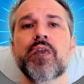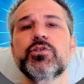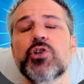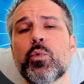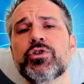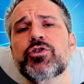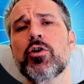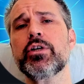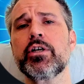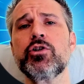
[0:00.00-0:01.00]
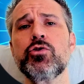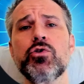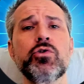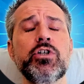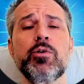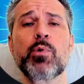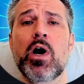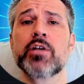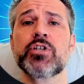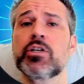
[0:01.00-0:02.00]
So when starting a new Unity
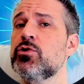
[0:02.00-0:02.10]
project,